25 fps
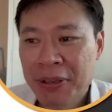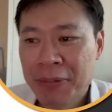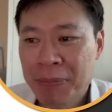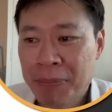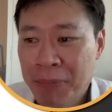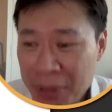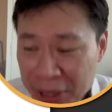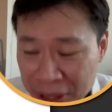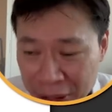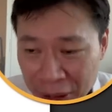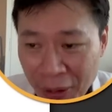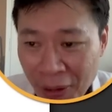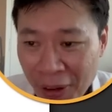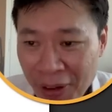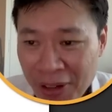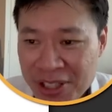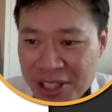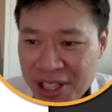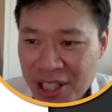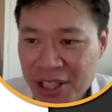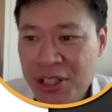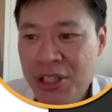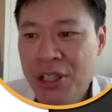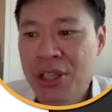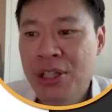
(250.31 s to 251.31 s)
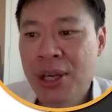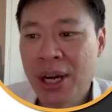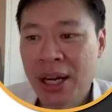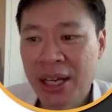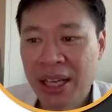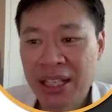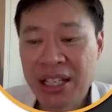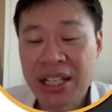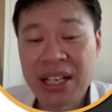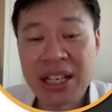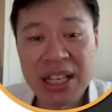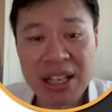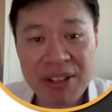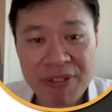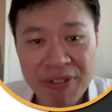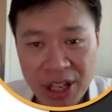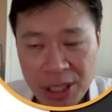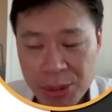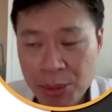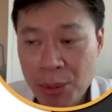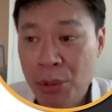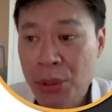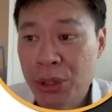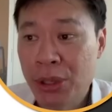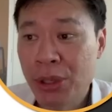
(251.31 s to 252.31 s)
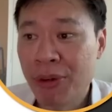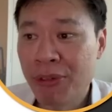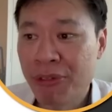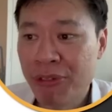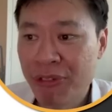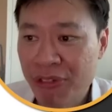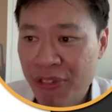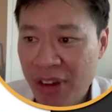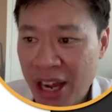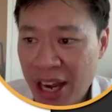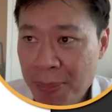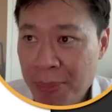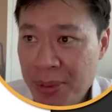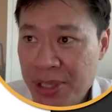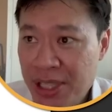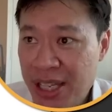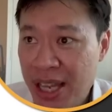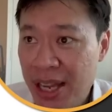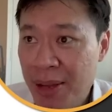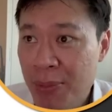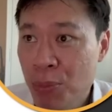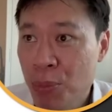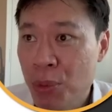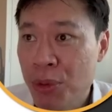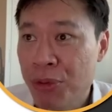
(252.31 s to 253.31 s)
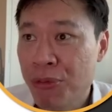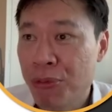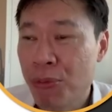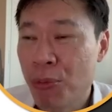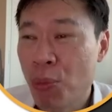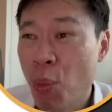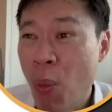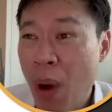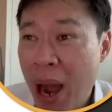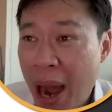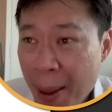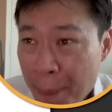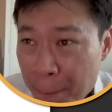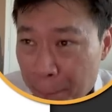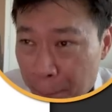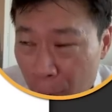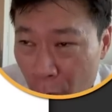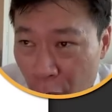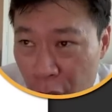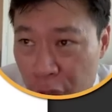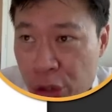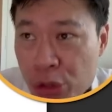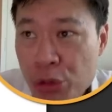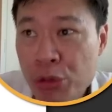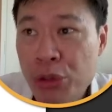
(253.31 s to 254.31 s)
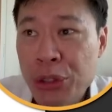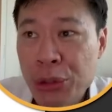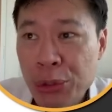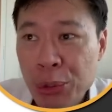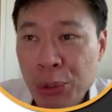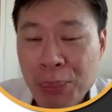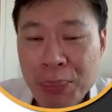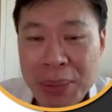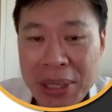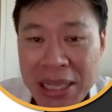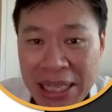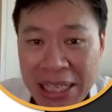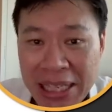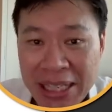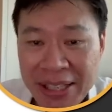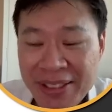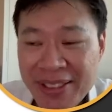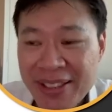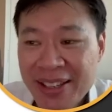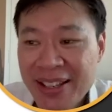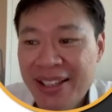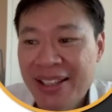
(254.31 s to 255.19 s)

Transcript: Because actually you're getting an investment return of 5% with 1.32 million.